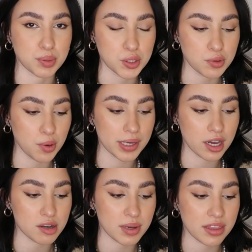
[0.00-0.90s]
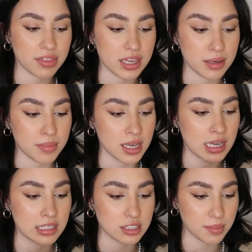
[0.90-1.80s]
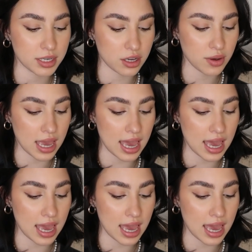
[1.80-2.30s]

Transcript: blue going on in my theme. So I'm gonna go